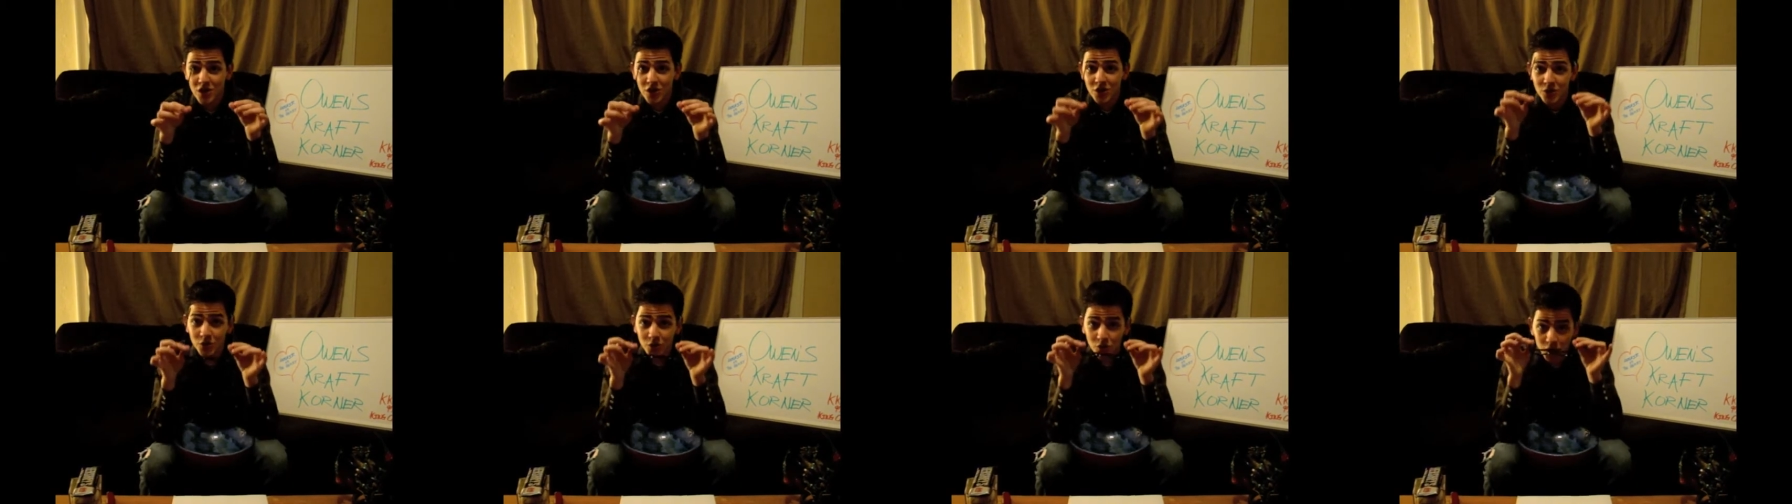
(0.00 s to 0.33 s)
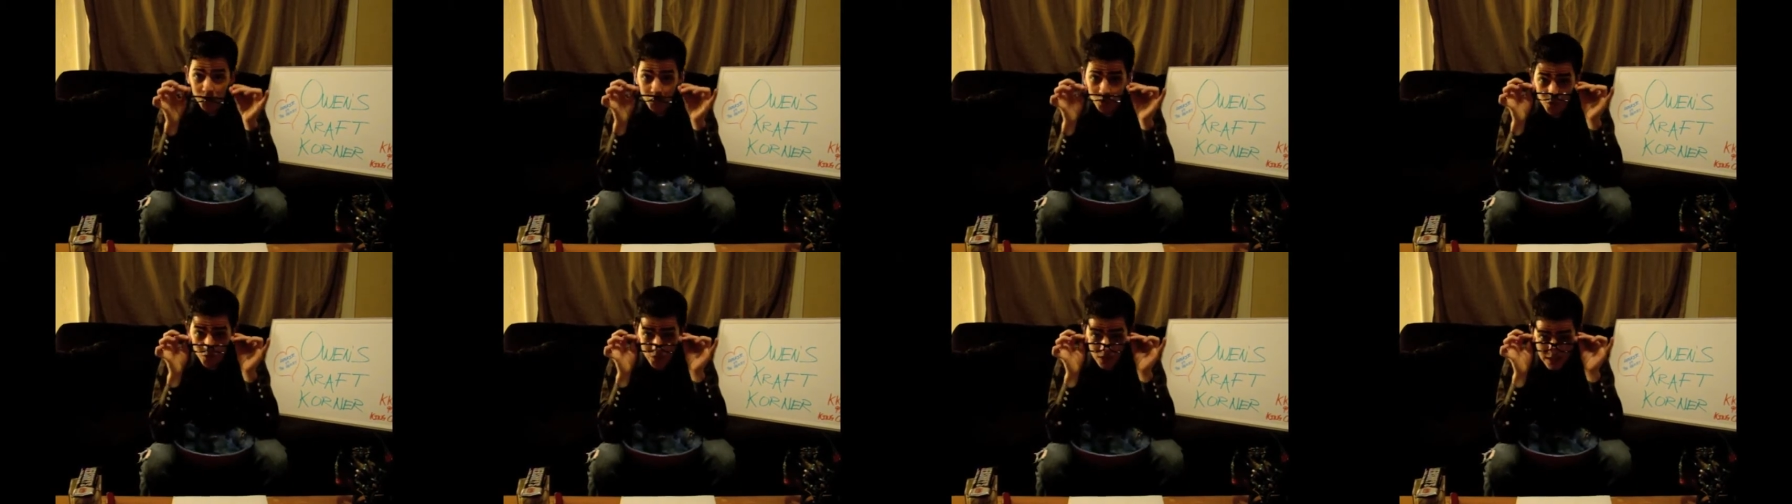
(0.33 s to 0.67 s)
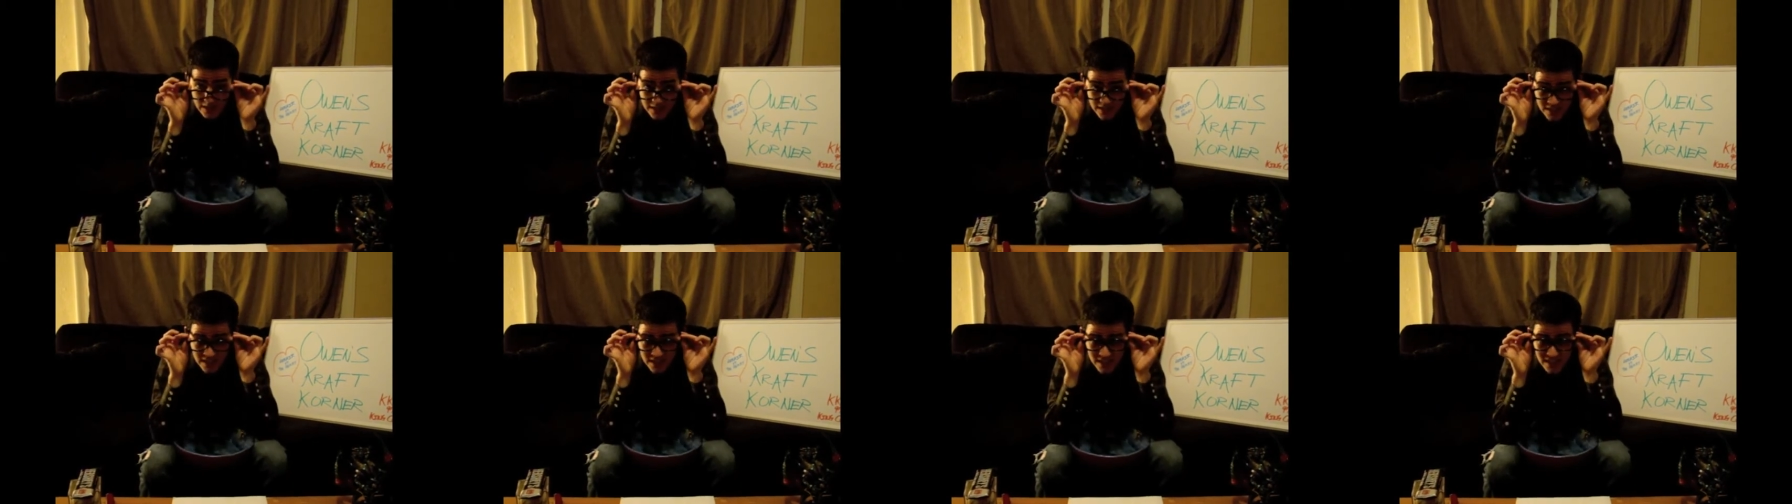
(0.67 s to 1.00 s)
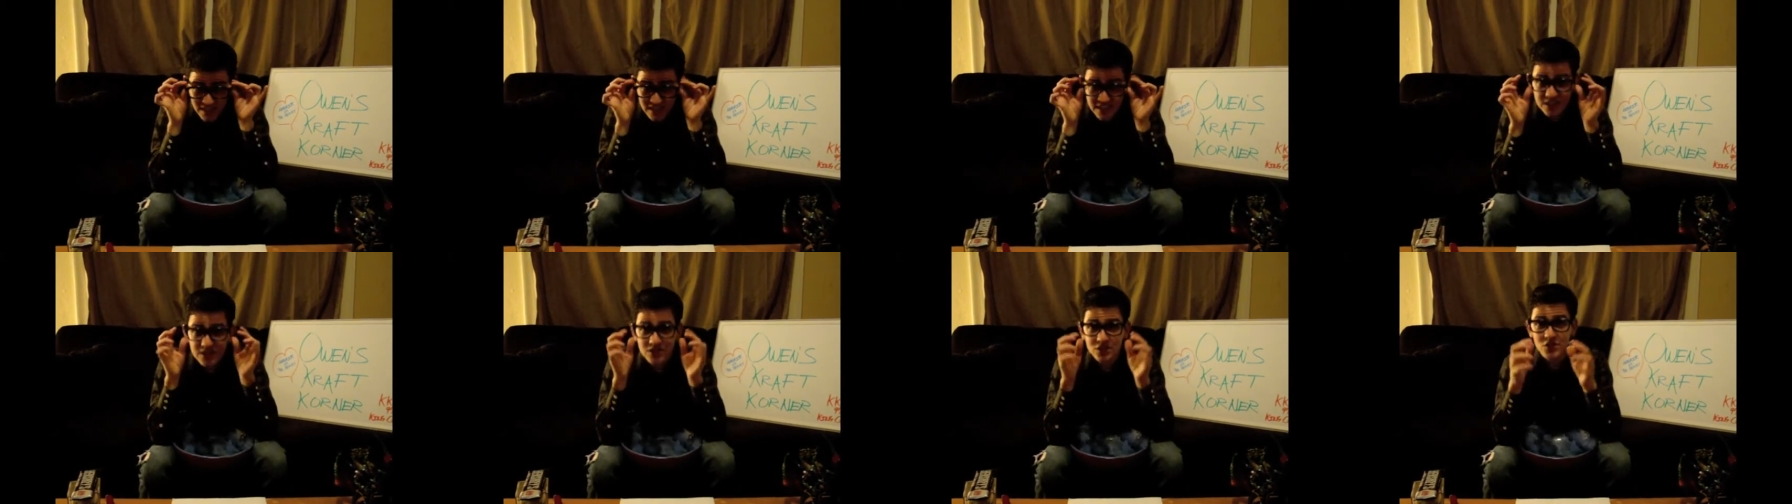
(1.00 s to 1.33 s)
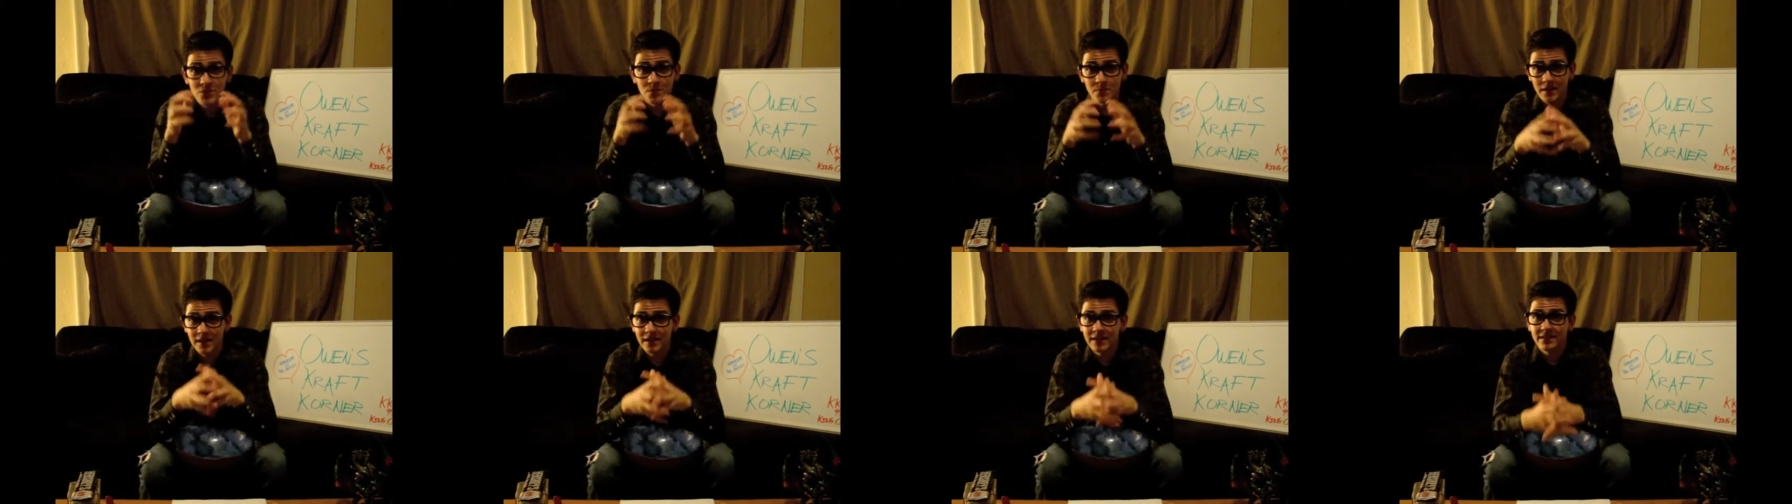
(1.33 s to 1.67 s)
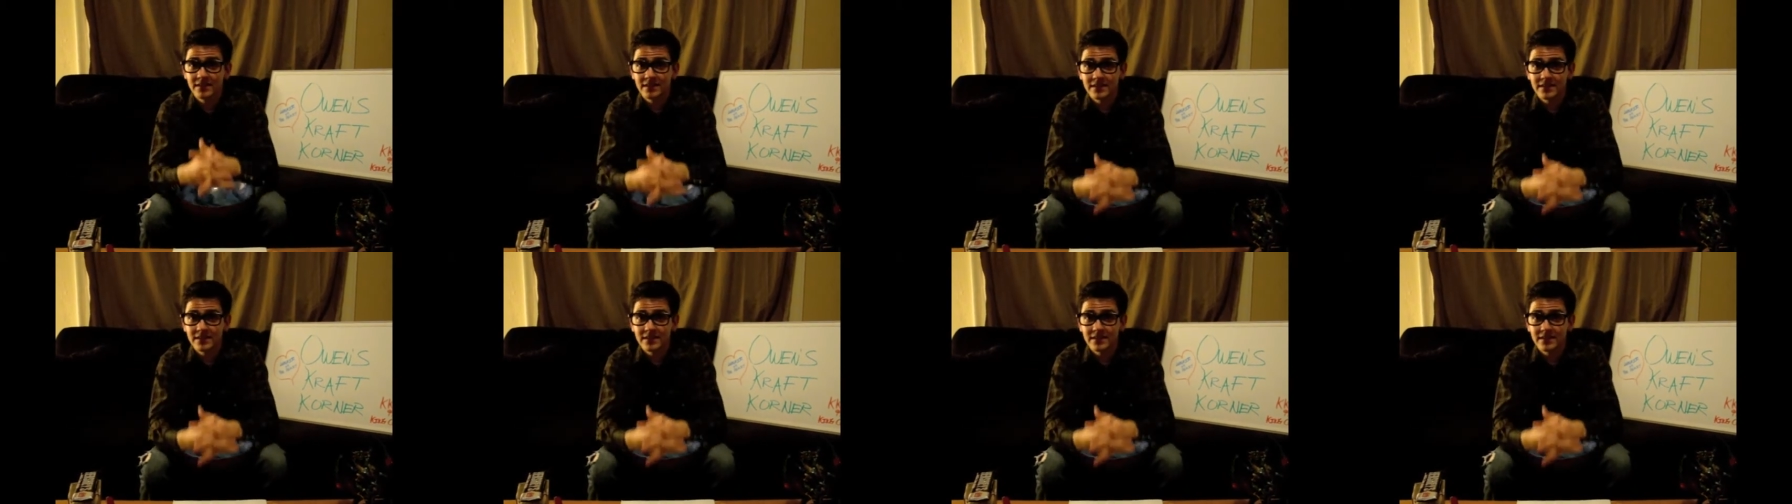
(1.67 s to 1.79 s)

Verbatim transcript: You do need these to make